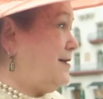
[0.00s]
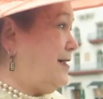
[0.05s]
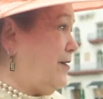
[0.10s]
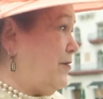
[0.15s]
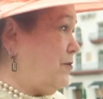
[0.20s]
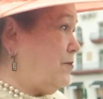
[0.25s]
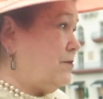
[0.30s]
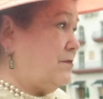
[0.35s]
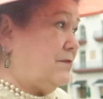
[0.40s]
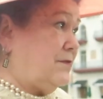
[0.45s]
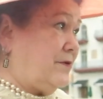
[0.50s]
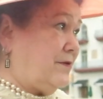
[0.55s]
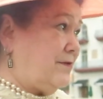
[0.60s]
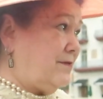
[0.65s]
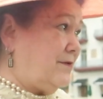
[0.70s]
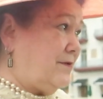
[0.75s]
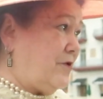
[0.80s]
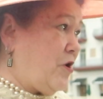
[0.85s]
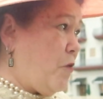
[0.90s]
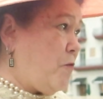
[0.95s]

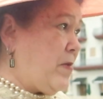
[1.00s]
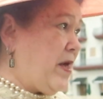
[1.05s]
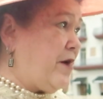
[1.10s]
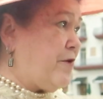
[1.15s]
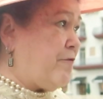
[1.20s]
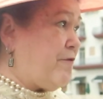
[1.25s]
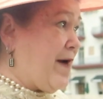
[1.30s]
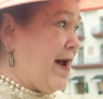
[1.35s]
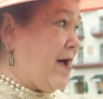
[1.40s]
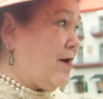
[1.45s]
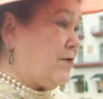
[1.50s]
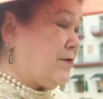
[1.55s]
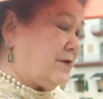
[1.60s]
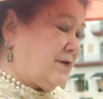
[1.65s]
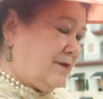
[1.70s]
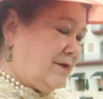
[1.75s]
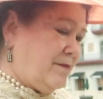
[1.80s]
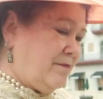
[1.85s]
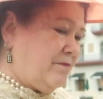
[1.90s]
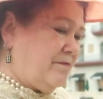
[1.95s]
Yeah. No men around,
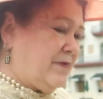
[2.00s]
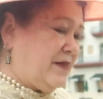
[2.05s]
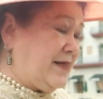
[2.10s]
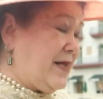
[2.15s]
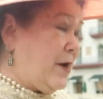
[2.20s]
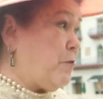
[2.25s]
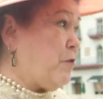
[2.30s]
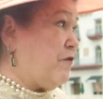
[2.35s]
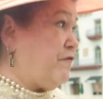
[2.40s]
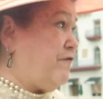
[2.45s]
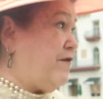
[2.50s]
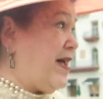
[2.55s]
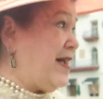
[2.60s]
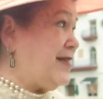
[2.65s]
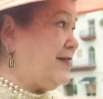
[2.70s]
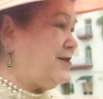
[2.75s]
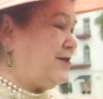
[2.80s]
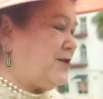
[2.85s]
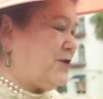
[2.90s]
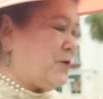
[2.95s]
but they were
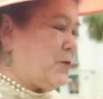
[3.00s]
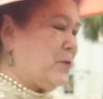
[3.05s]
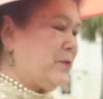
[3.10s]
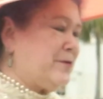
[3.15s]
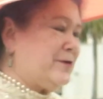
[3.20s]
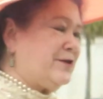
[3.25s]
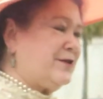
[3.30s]
fine sewers.